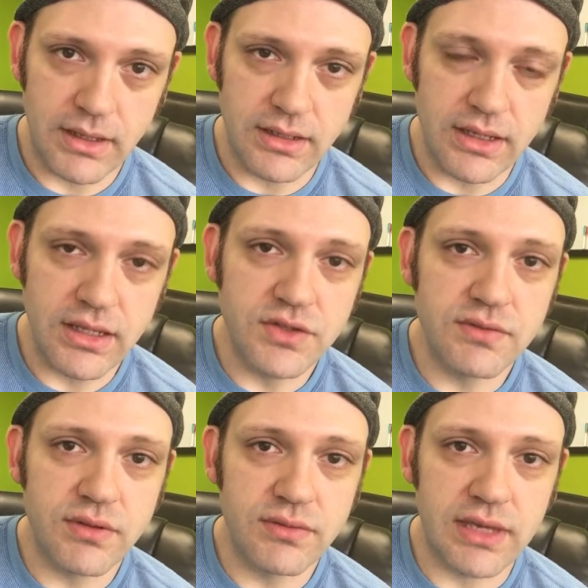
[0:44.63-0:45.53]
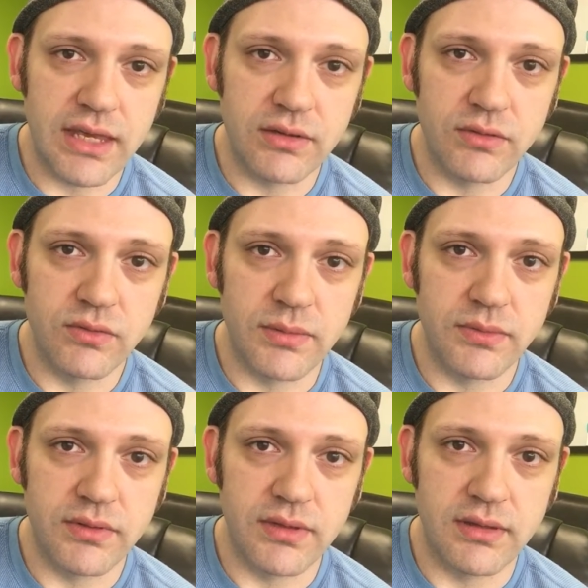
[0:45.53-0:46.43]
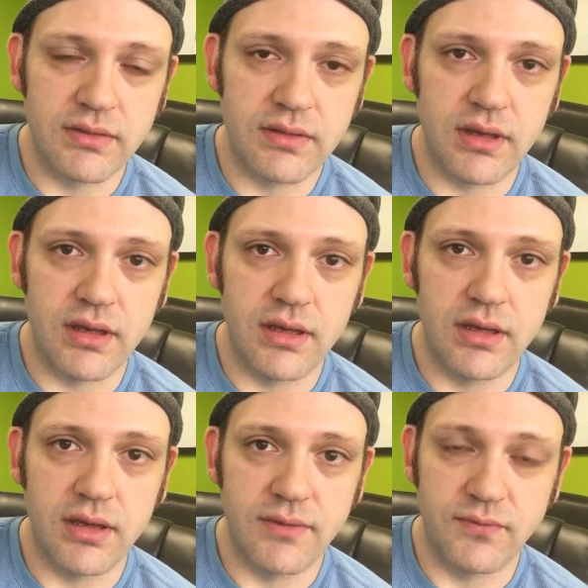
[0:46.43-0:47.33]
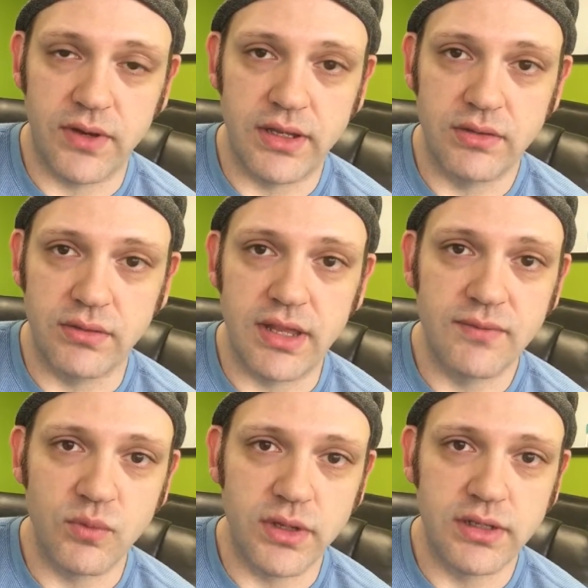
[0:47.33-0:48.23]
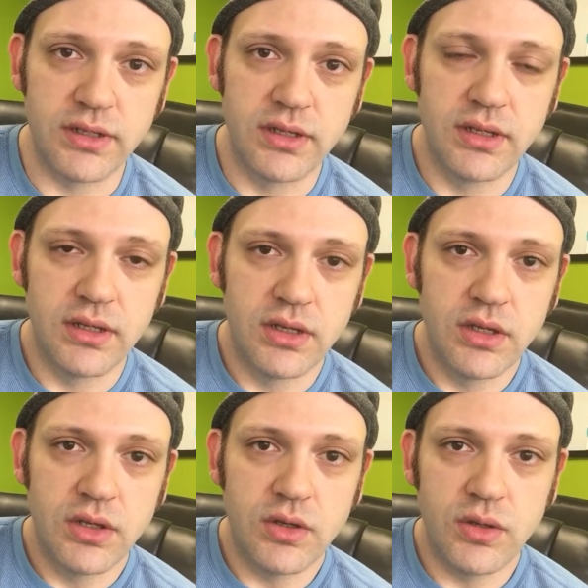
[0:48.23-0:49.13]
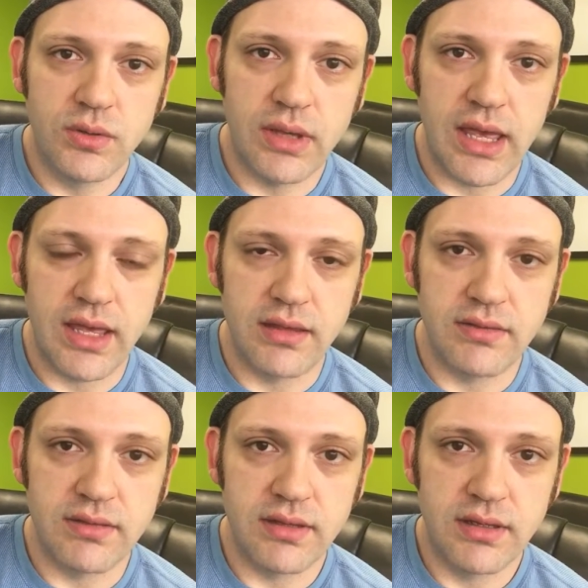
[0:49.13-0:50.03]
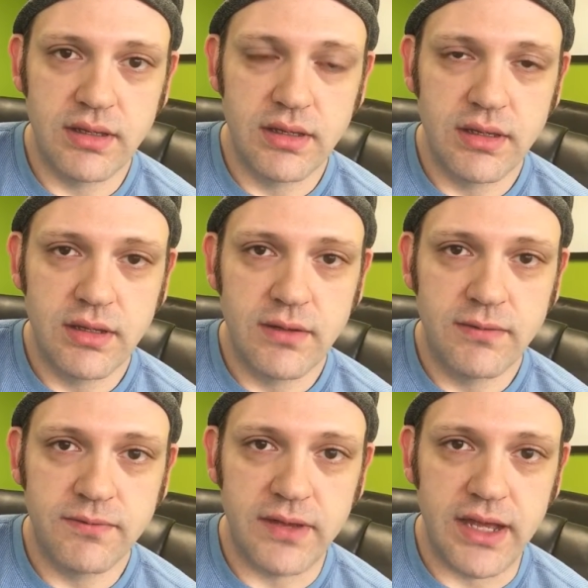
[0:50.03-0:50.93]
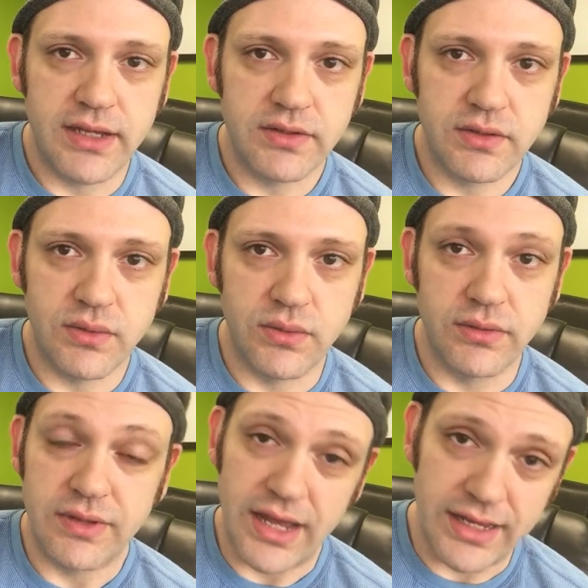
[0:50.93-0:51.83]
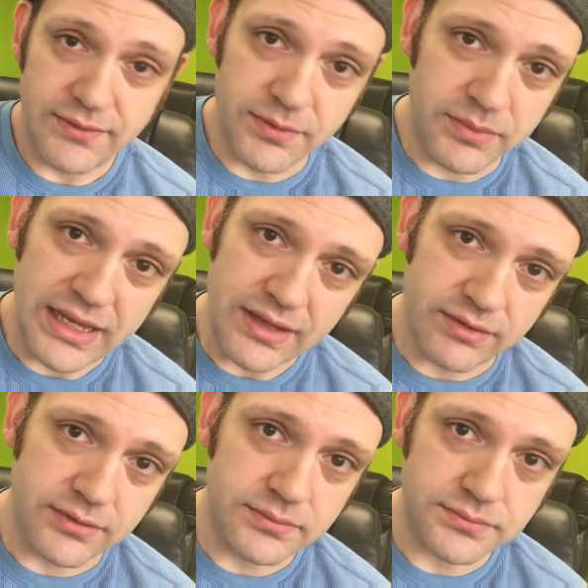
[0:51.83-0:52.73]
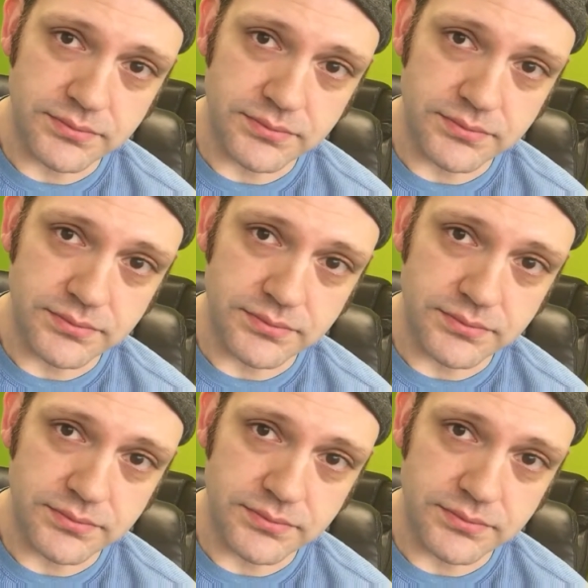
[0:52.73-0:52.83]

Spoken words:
And each of those candles represents a friend or loved one who has fought or died from cancer.